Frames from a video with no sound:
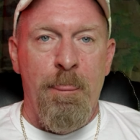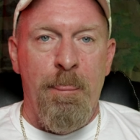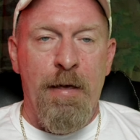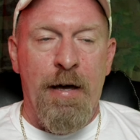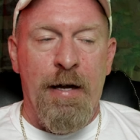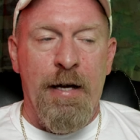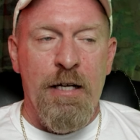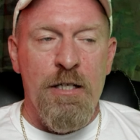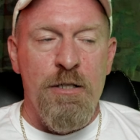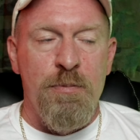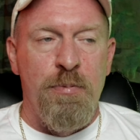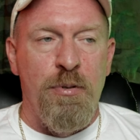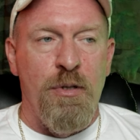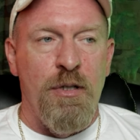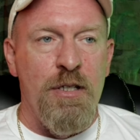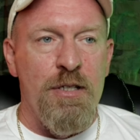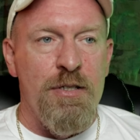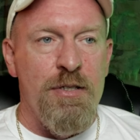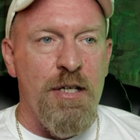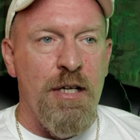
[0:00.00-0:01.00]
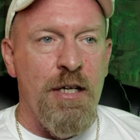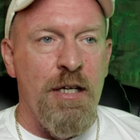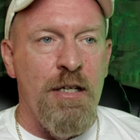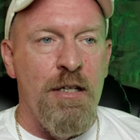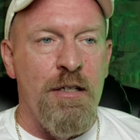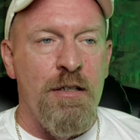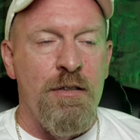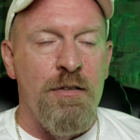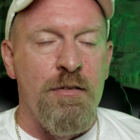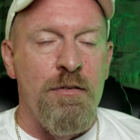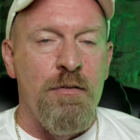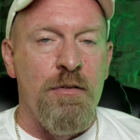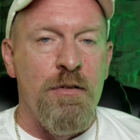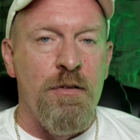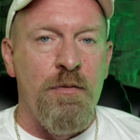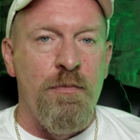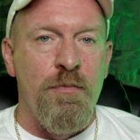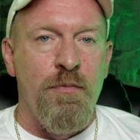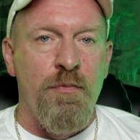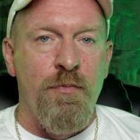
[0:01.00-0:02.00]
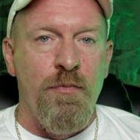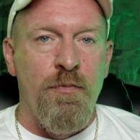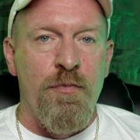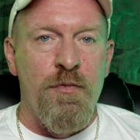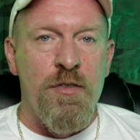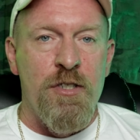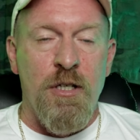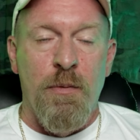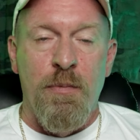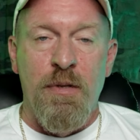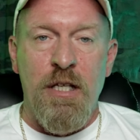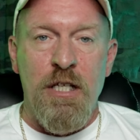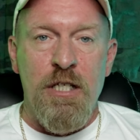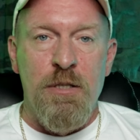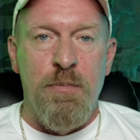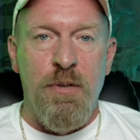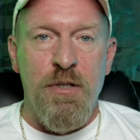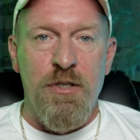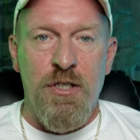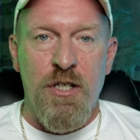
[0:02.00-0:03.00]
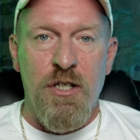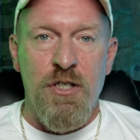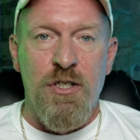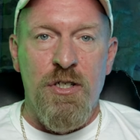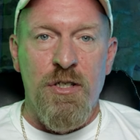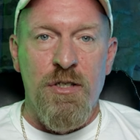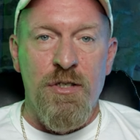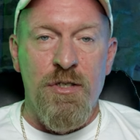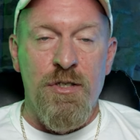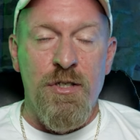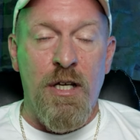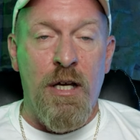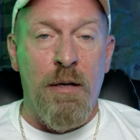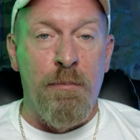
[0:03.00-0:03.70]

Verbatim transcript: that has put us in some of these positions